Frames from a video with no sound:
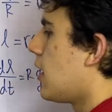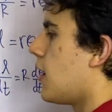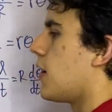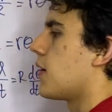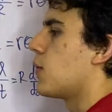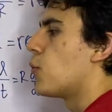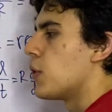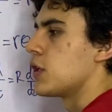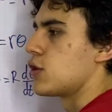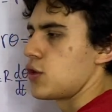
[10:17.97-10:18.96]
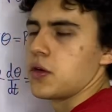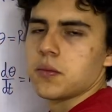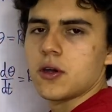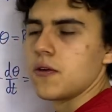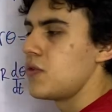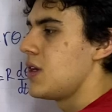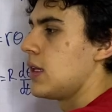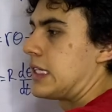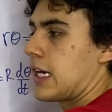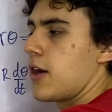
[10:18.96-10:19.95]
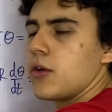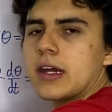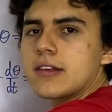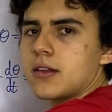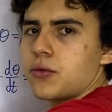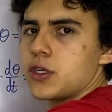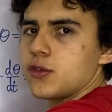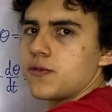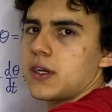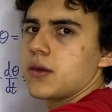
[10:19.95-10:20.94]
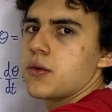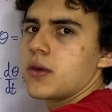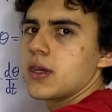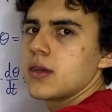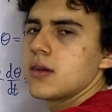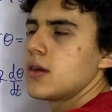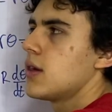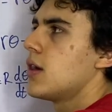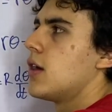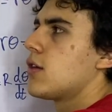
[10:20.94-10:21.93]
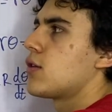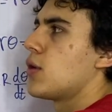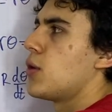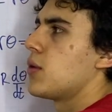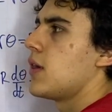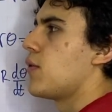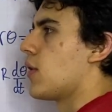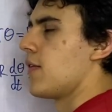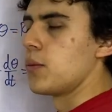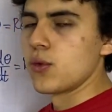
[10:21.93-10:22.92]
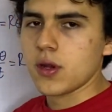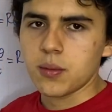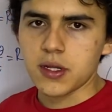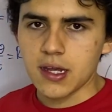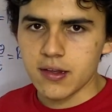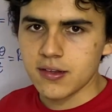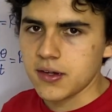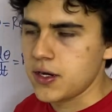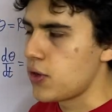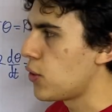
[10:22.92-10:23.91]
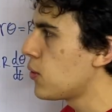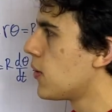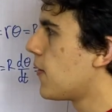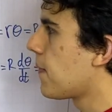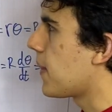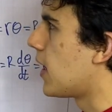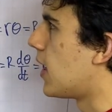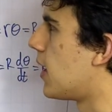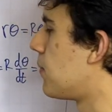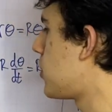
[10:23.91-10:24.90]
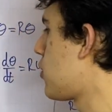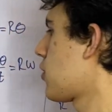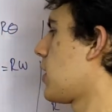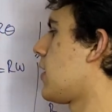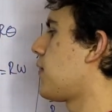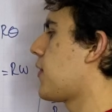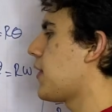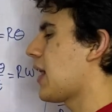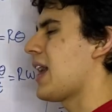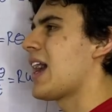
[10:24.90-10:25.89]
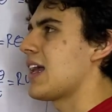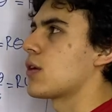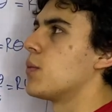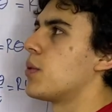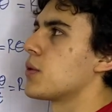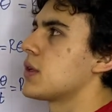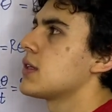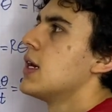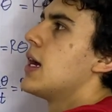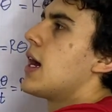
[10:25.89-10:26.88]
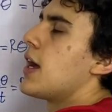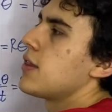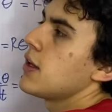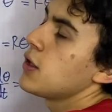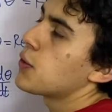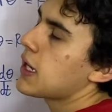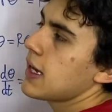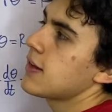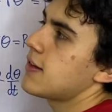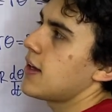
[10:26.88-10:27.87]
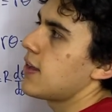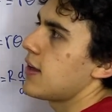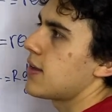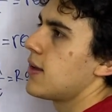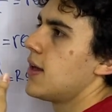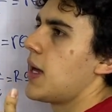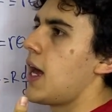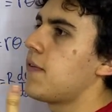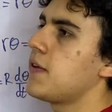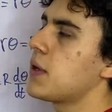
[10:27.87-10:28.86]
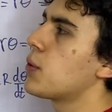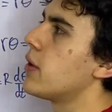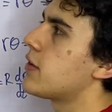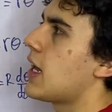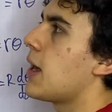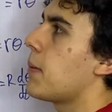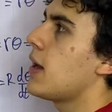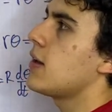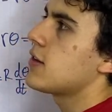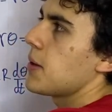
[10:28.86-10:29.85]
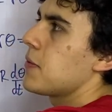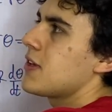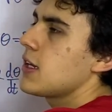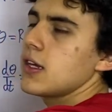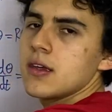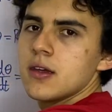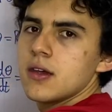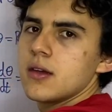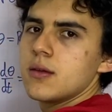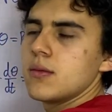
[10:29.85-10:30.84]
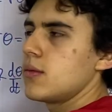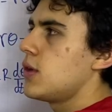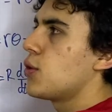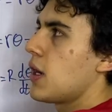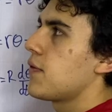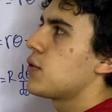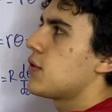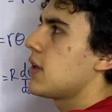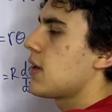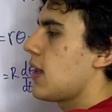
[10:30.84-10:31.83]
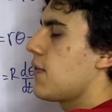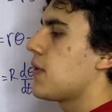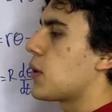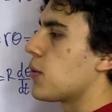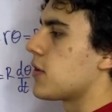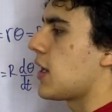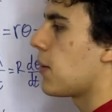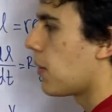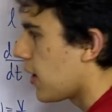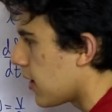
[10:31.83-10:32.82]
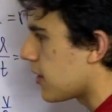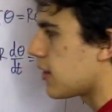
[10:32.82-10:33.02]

on one term of the entire acceleration vector, okay? So if you have a more complicated scenario, you're gonna have a theta hat component, and then you can't say that f equals ma sub c. You have to say that f equals ma